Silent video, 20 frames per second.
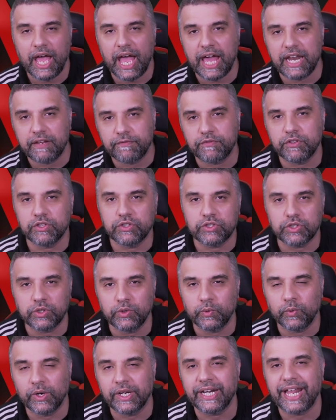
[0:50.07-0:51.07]
And if you
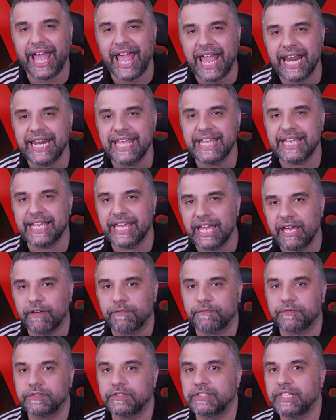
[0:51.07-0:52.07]
do want any
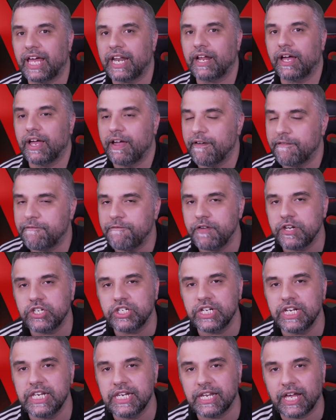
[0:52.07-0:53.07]
gifts that are
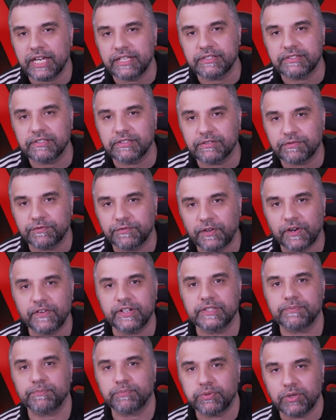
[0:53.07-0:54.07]
officially licensed
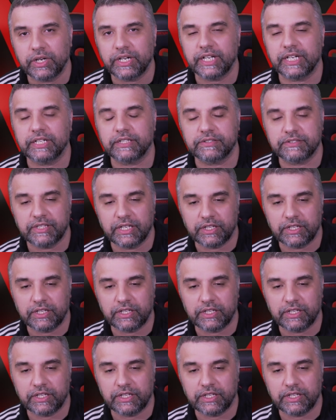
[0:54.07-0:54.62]
Forest products,